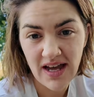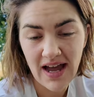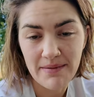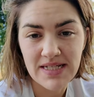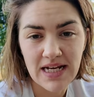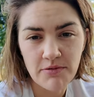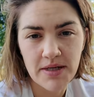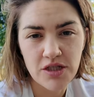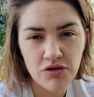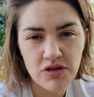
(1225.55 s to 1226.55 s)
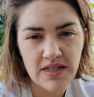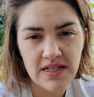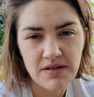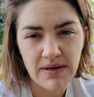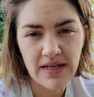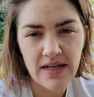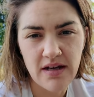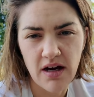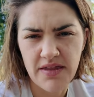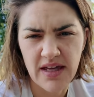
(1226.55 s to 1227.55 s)
It's a little bit shorter this week,
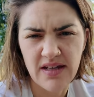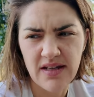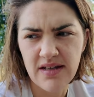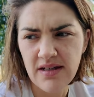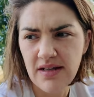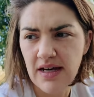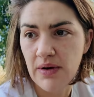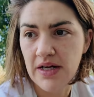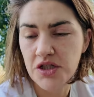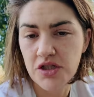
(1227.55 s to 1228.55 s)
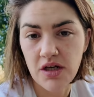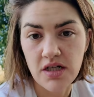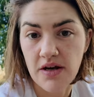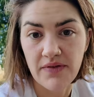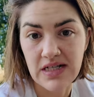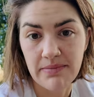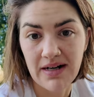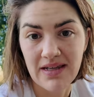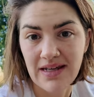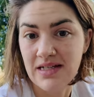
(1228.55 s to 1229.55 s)
I think, which I don't think is a
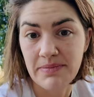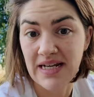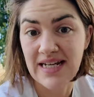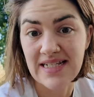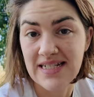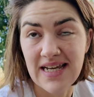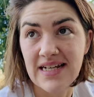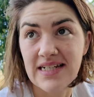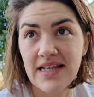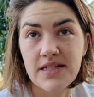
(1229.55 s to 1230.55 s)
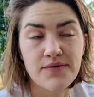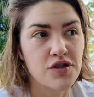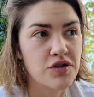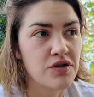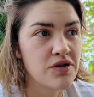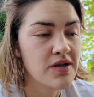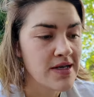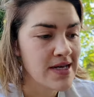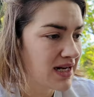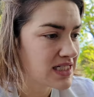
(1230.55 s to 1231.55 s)
bad thing. It's been easier to edit, that's for sure.
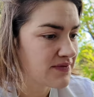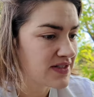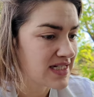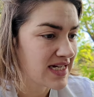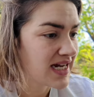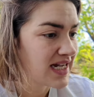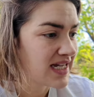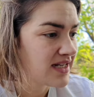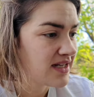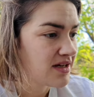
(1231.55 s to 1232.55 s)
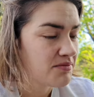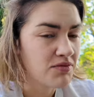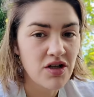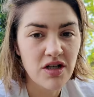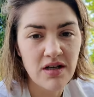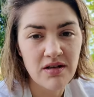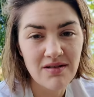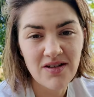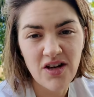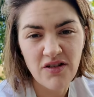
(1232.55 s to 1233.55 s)
Plans for today, I'm gonna
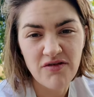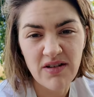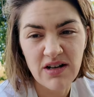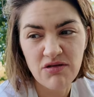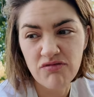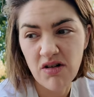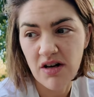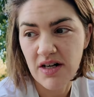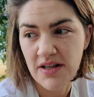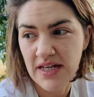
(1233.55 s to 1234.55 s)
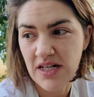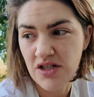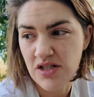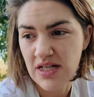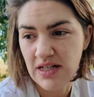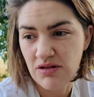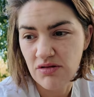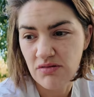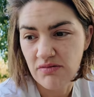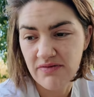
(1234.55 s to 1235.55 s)
go for a little run, I think, just a
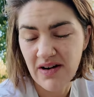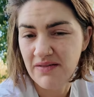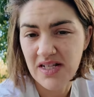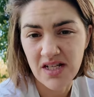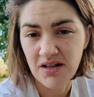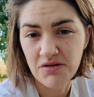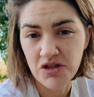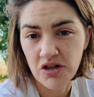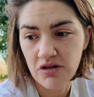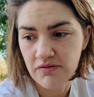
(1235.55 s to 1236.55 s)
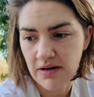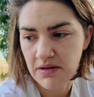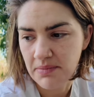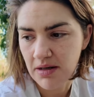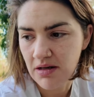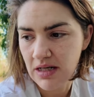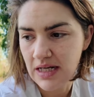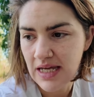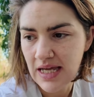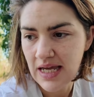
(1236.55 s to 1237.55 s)
little very slow jog around the
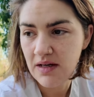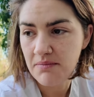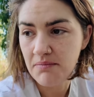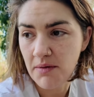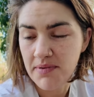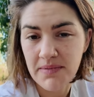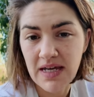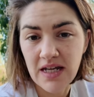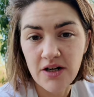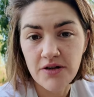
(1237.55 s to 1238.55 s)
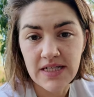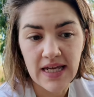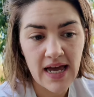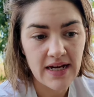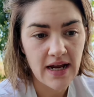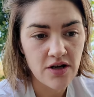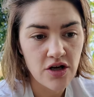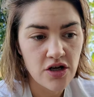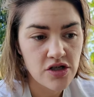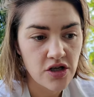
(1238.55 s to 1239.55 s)
block. Might be meeting Lucienne and
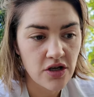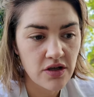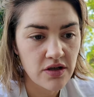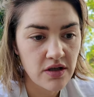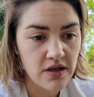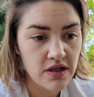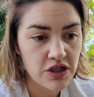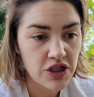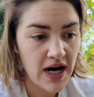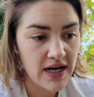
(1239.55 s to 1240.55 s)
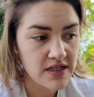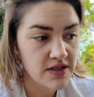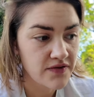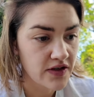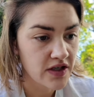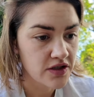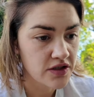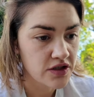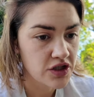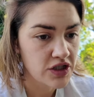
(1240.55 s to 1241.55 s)
her son Jax for
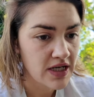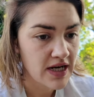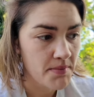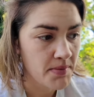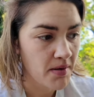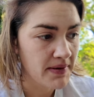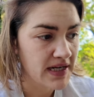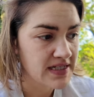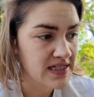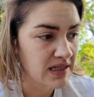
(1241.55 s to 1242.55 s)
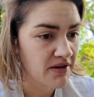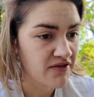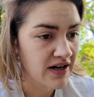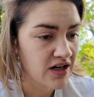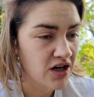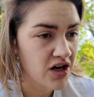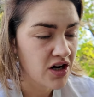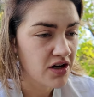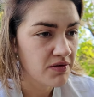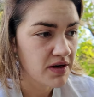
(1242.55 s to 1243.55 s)
lunch. Might be popping in to see my friend
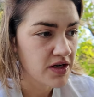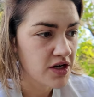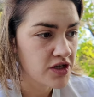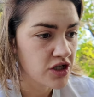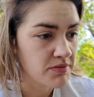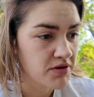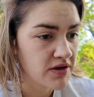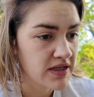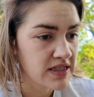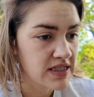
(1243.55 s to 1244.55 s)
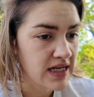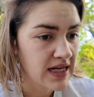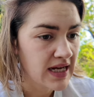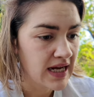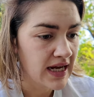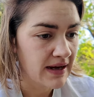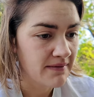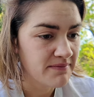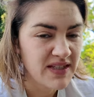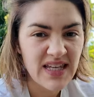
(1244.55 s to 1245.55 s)
Chloe and her two boys.
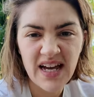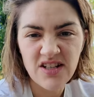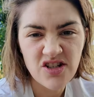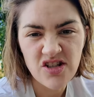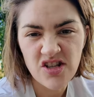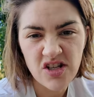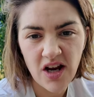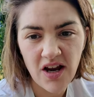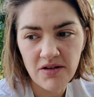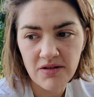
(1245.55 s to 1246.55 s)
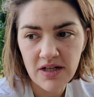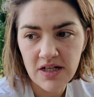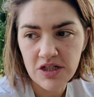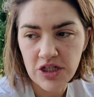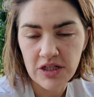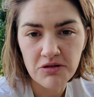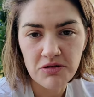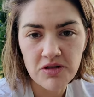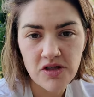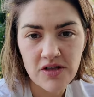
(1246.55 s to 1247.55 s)
Yeah, just a slow,
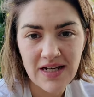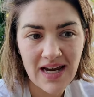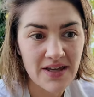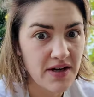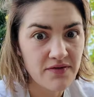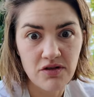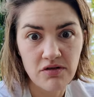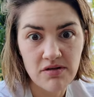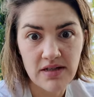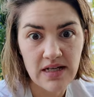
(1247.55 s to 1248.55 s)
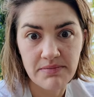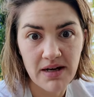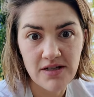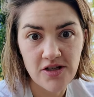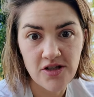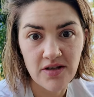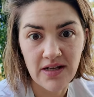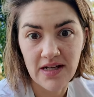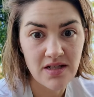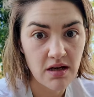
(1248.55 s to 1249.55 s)
chilled Sunday. And then of course it's Masters
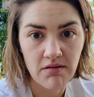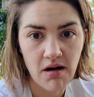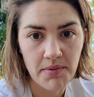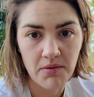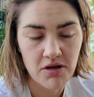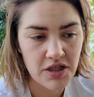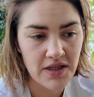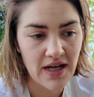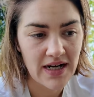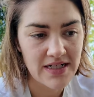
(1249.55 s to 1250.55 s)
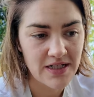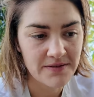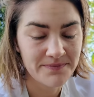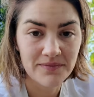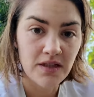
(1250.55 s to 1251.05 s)
Sunday, so I'll be watching that later.